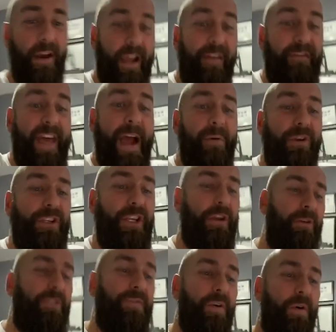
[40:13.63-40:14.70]
Look, if that was
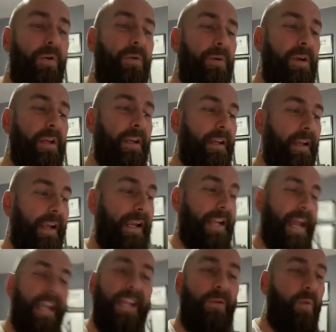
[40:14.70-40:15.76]
useful
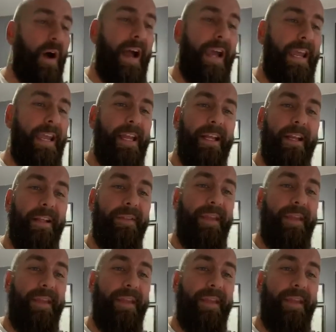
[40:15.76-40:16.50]
in any way,